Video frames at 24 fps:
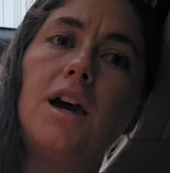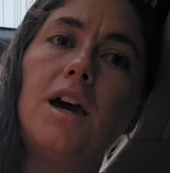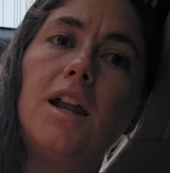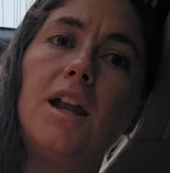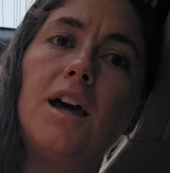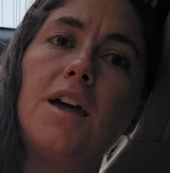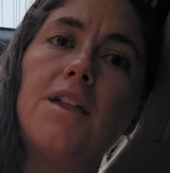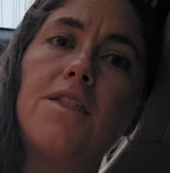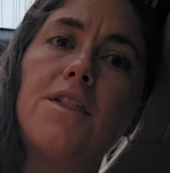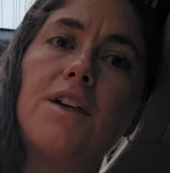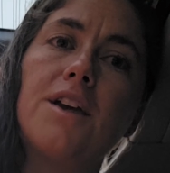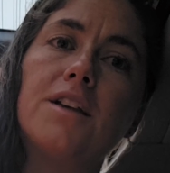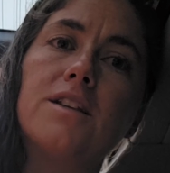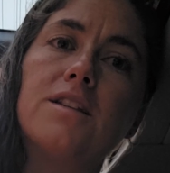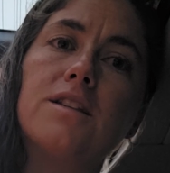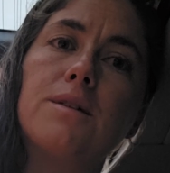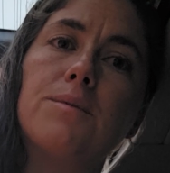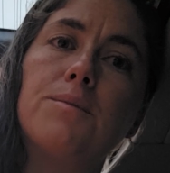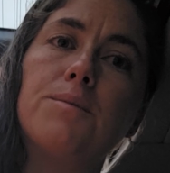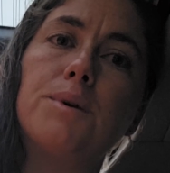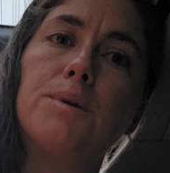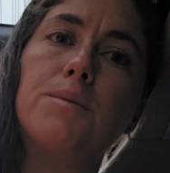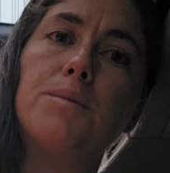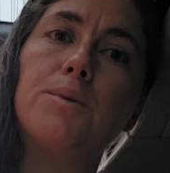And I think
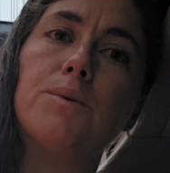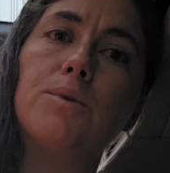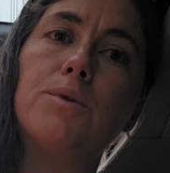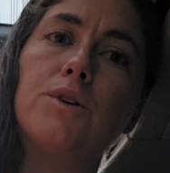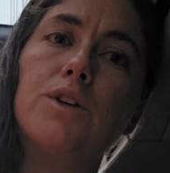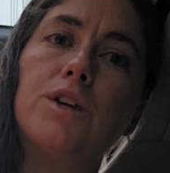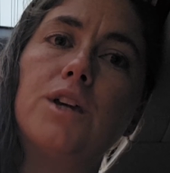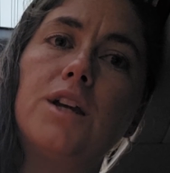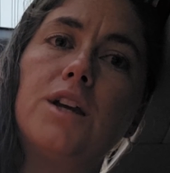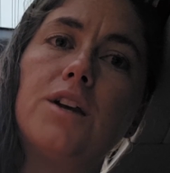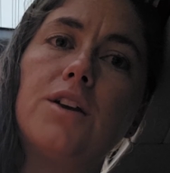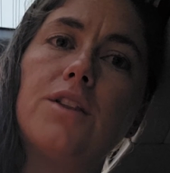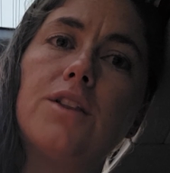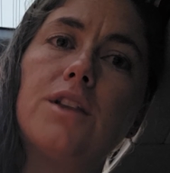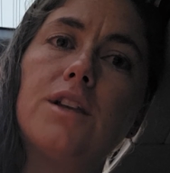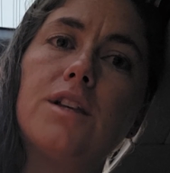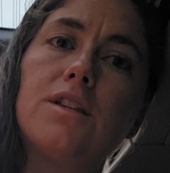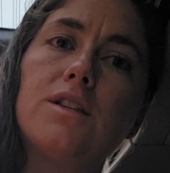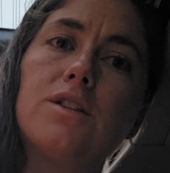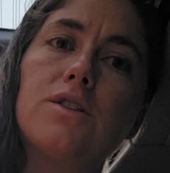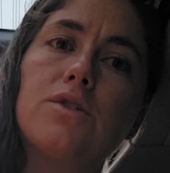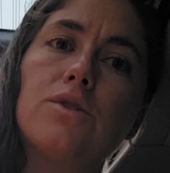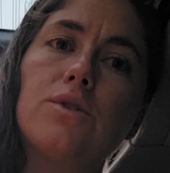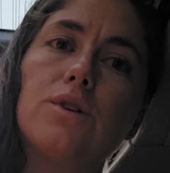some people will hear
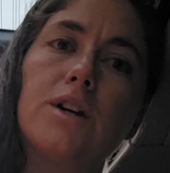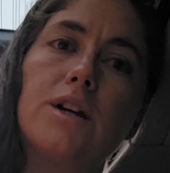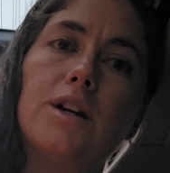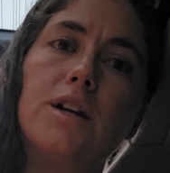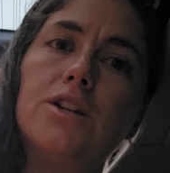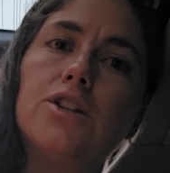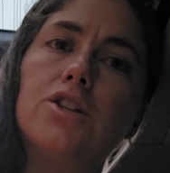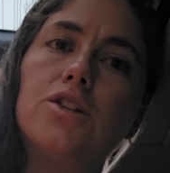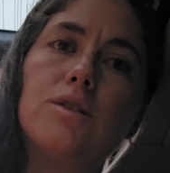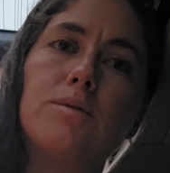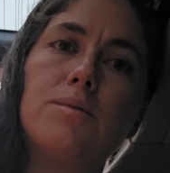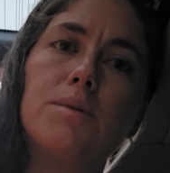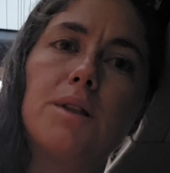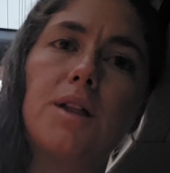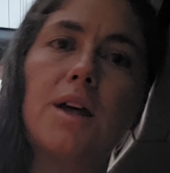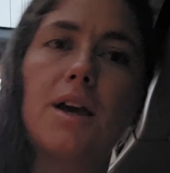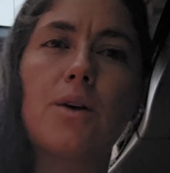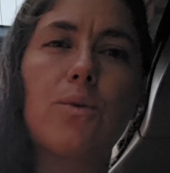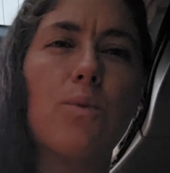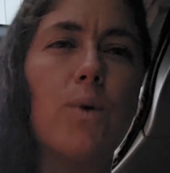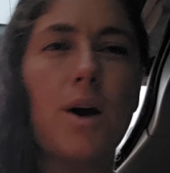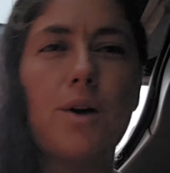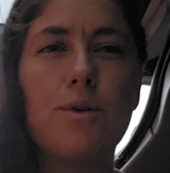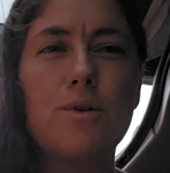this story and just be
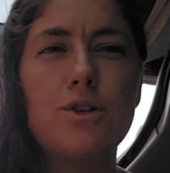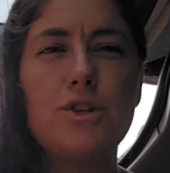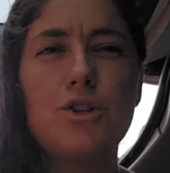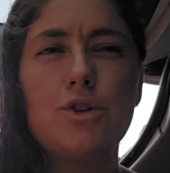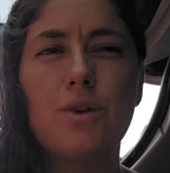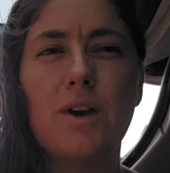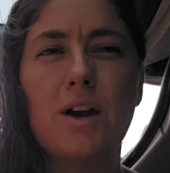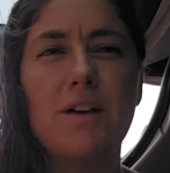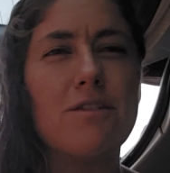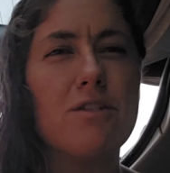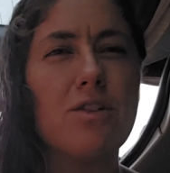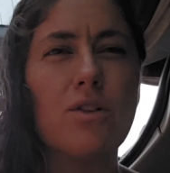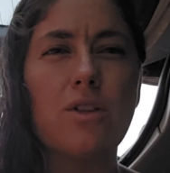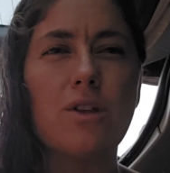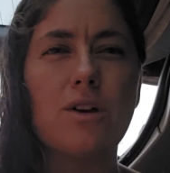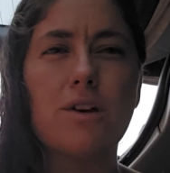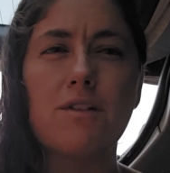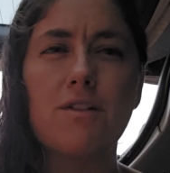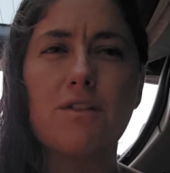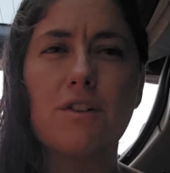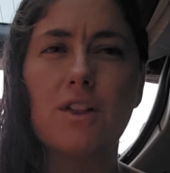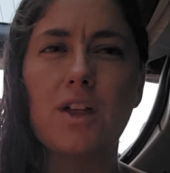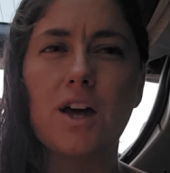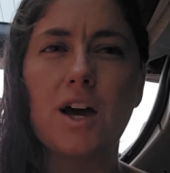like, why would you ever
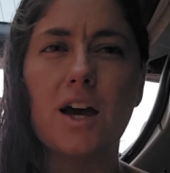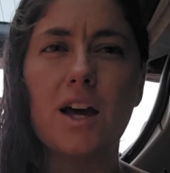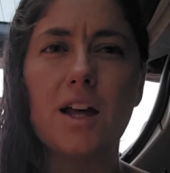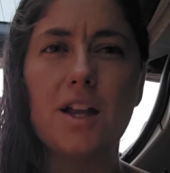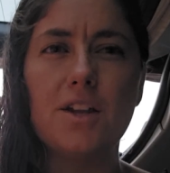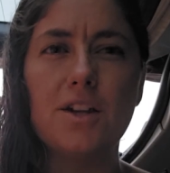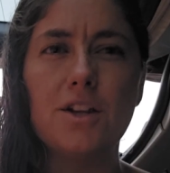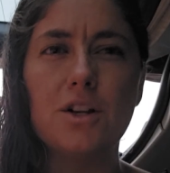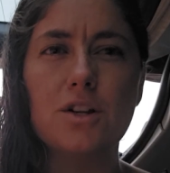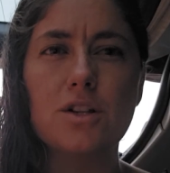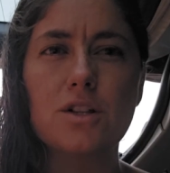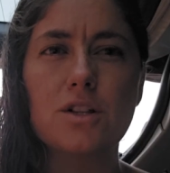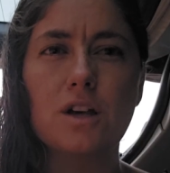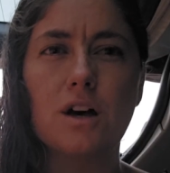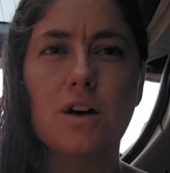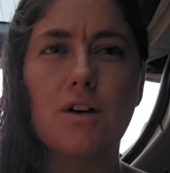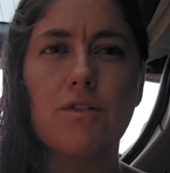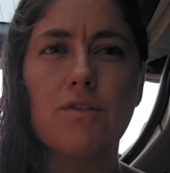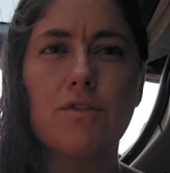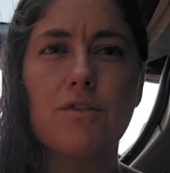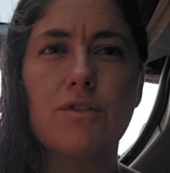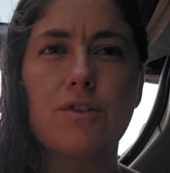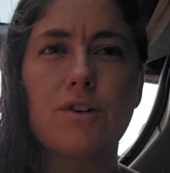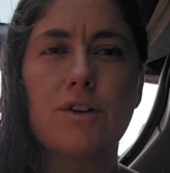look for that in
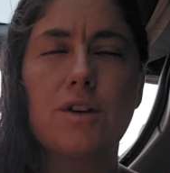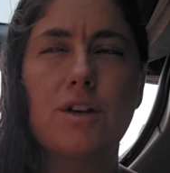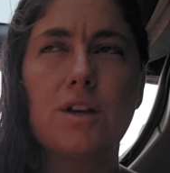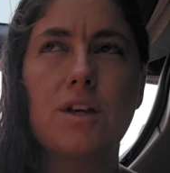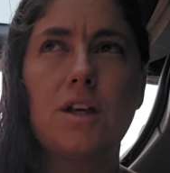yourself?